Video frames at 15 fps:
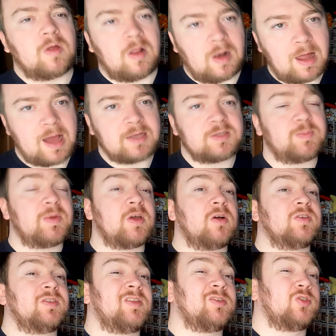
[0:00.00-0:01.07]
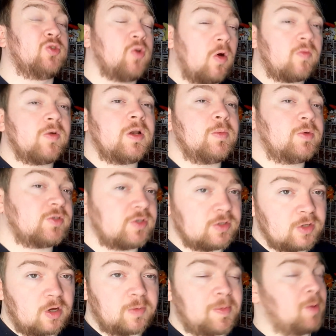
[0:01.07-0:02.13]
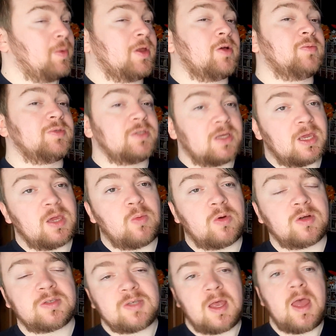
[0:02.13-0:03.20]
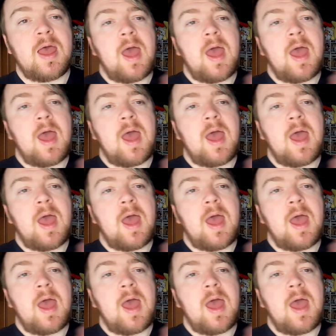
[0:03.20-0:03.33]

class because there's not really much to talk about when it comes to keywords.